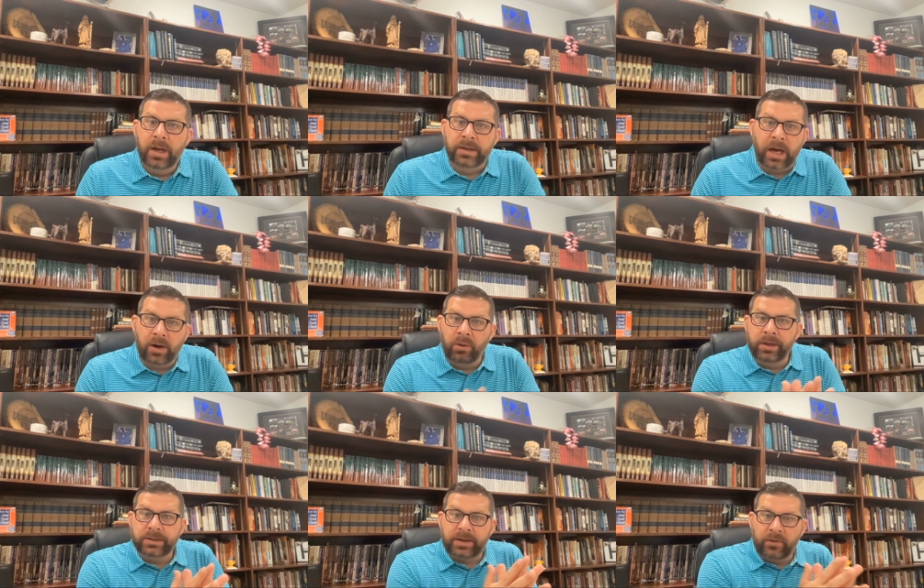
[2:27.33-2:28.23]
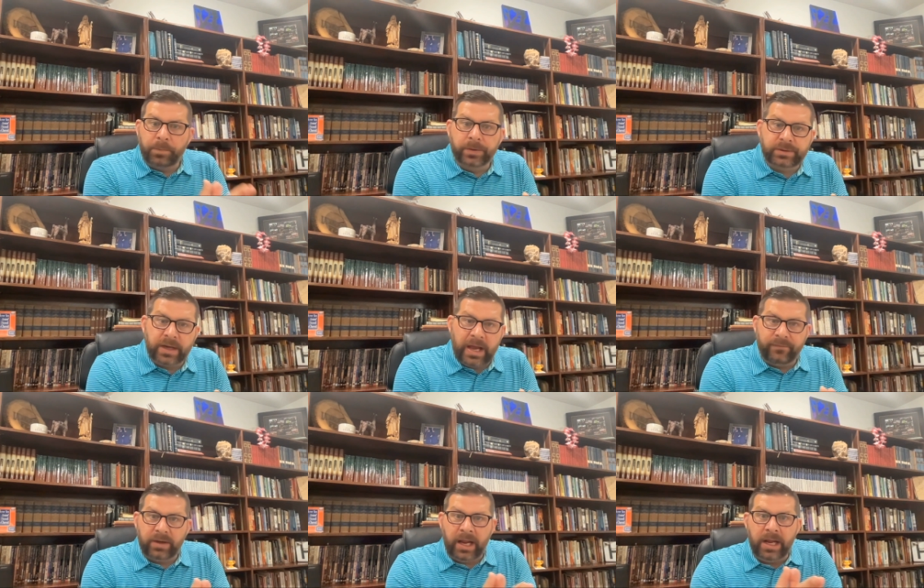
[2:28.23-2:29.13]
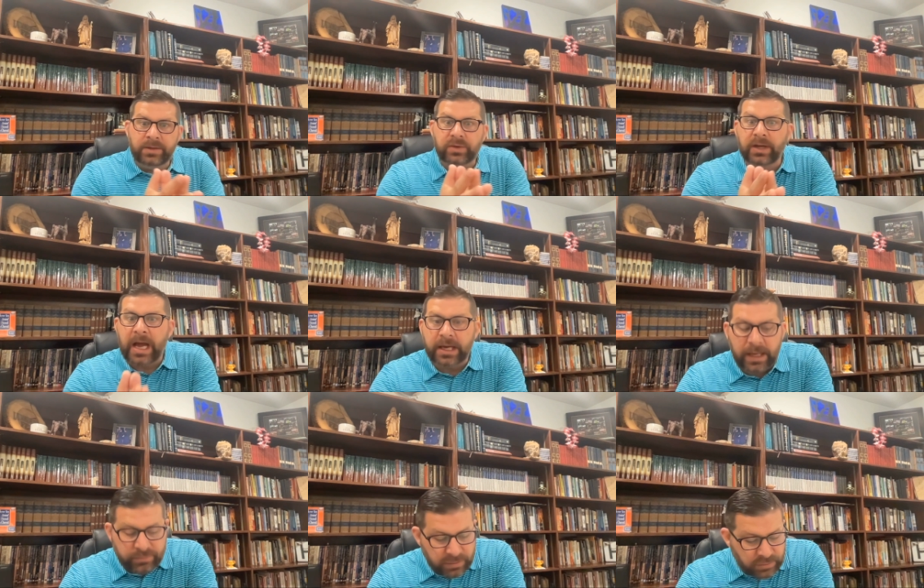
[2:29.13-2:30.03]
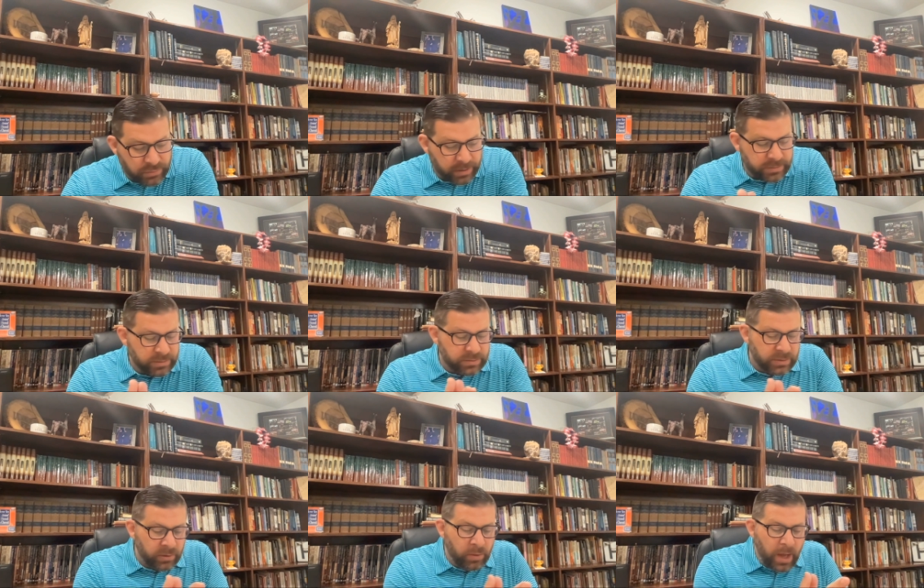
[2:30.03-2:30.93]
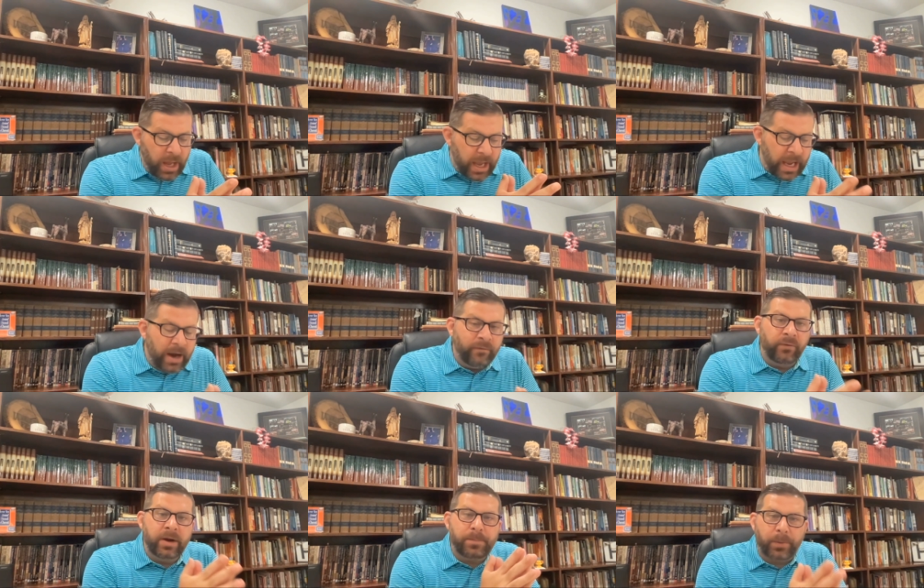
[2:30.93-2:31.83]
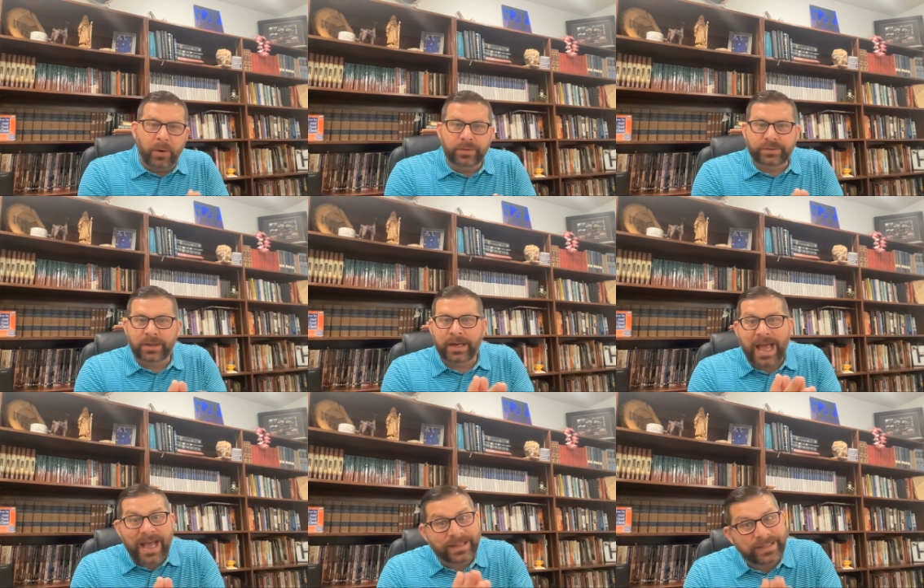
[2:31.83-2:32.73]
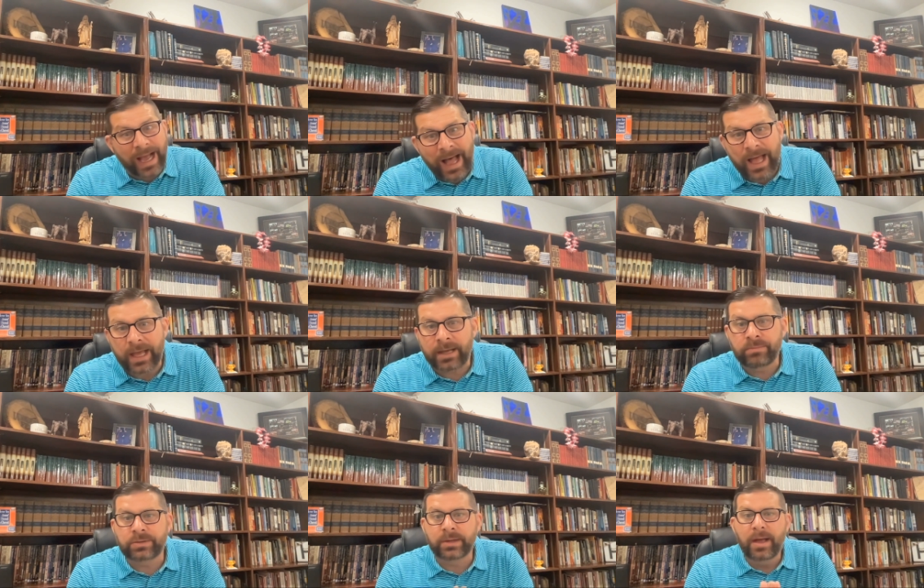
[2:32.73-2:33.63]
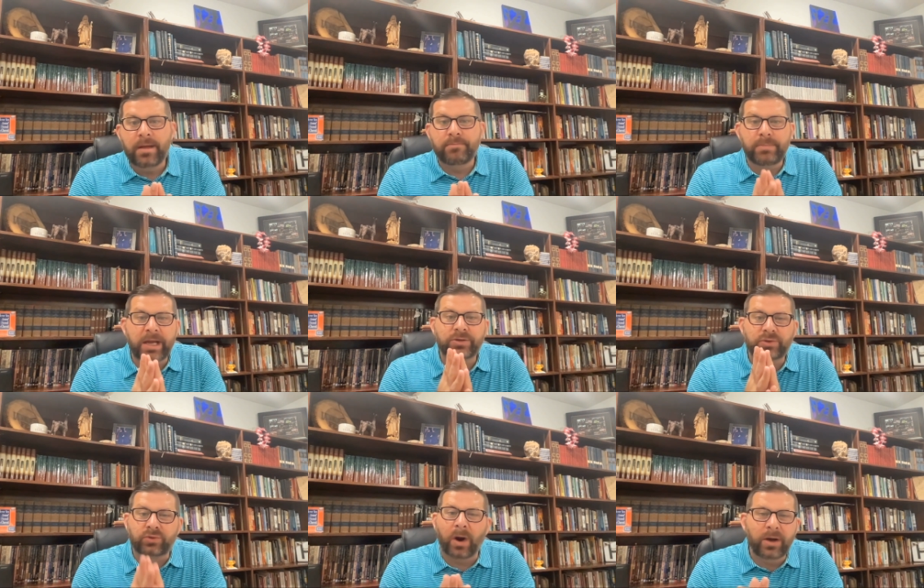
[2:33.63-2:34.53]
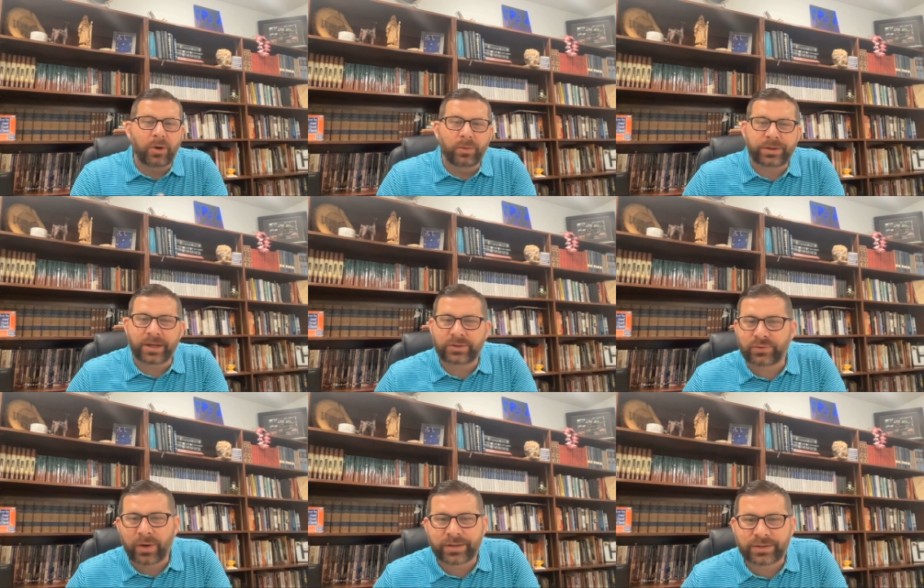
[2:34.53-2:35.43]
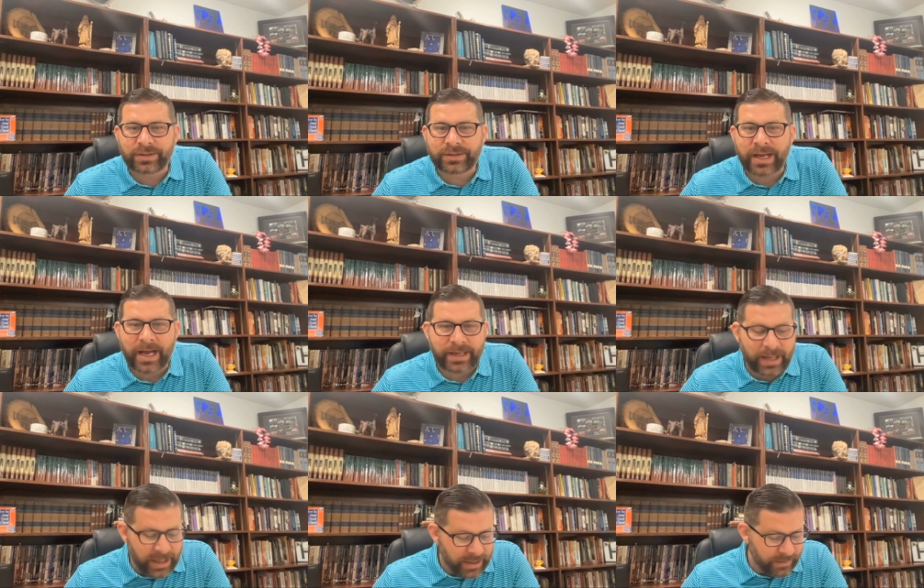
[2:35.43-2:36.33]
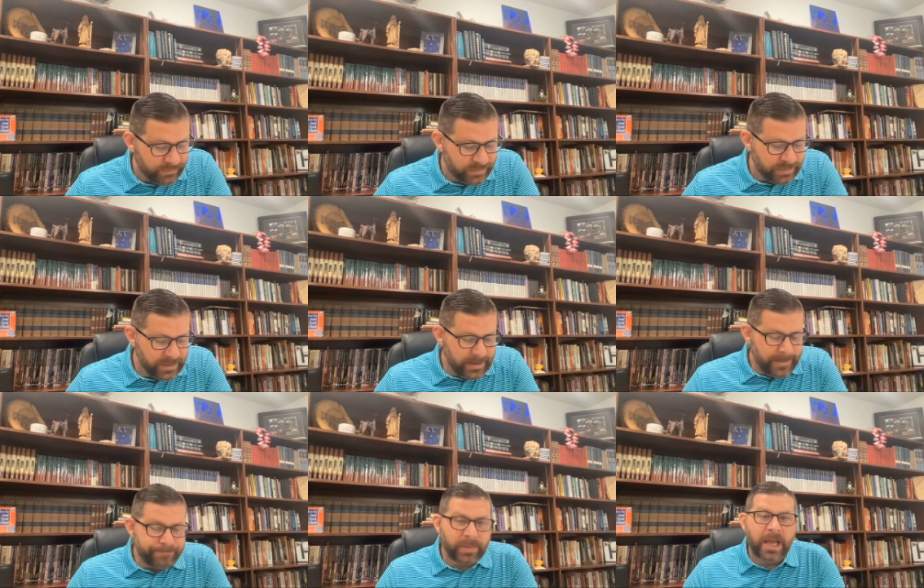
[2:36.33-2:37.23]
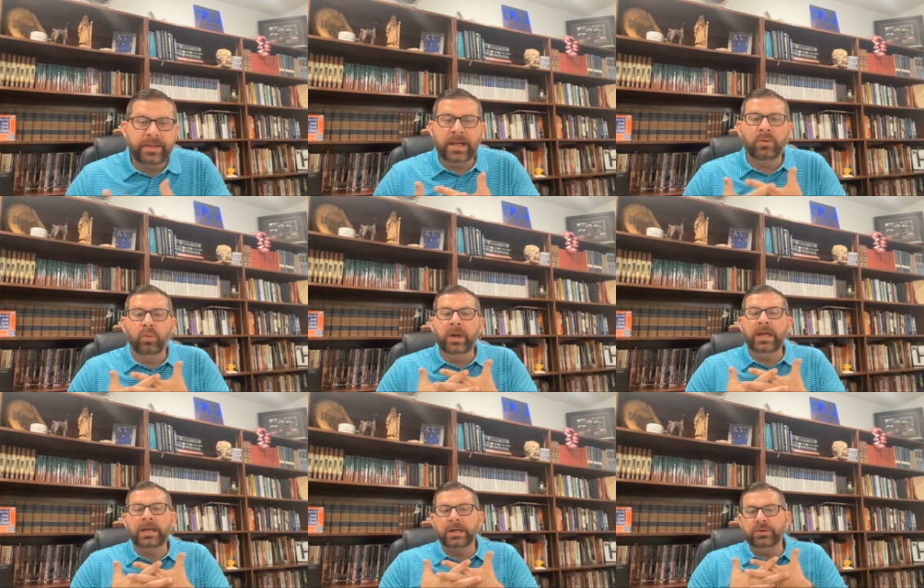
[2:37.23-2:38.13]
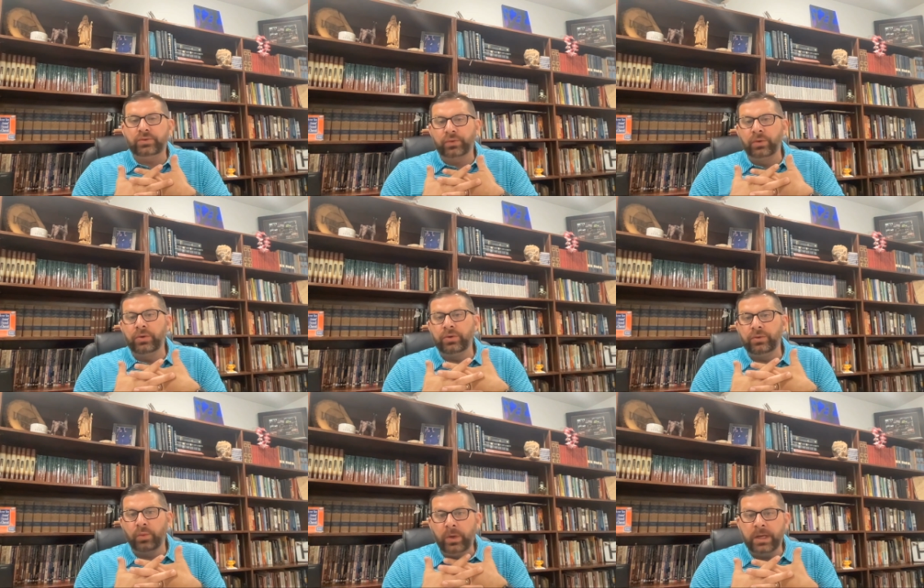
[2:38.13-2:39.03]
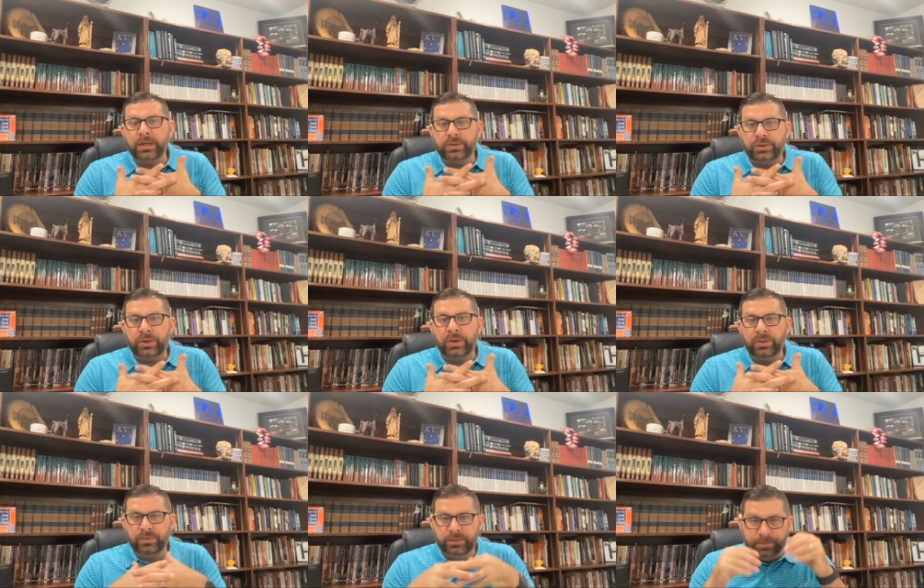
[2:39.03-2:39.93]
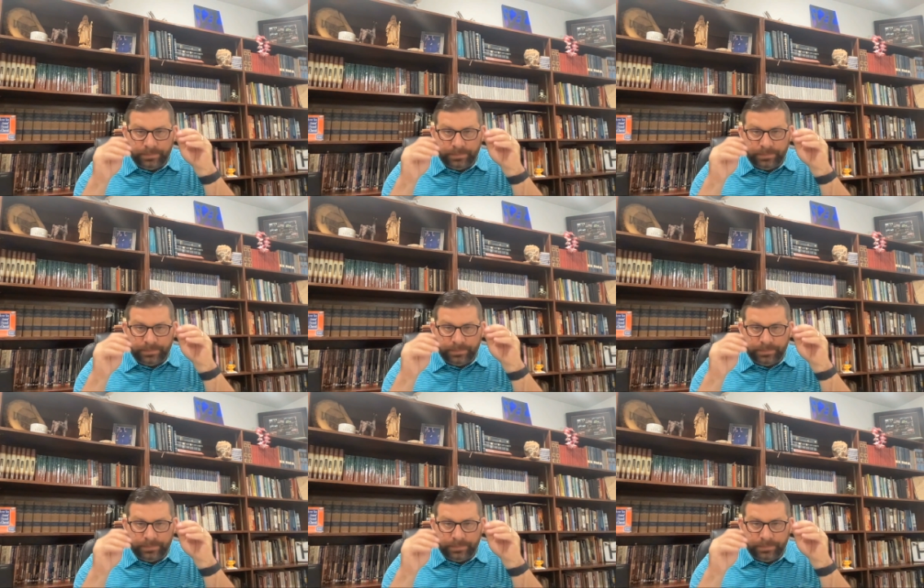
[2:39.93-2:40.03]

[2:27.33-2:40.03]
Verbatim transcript: Not only does every person have needs and God gives instructions to, every person at times may struggle with the instructions God gives and then we can true we can choose